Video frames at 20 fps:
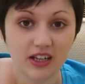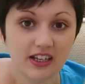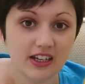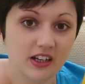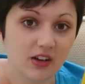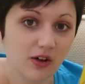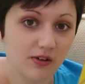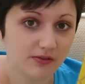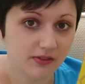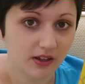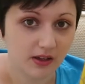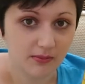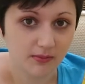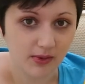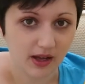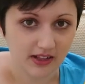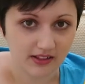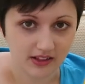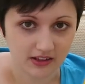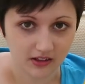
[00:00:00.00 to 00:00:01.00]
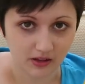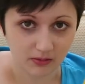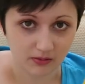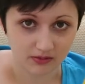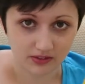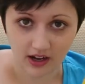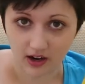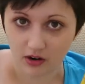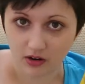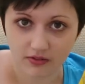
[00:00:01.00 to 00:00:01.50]
really love them and they
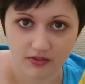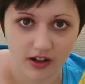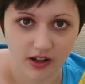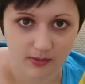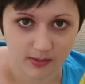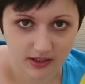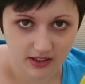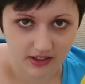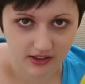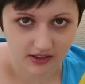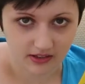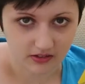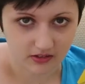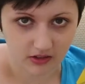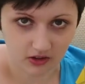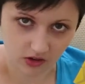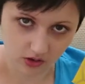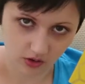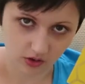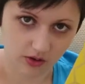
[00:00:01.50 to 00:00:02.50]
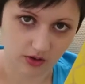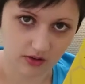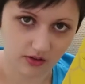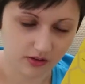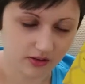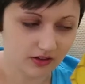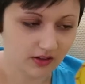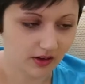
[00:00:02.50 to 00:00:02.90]
don't terrify me to the core.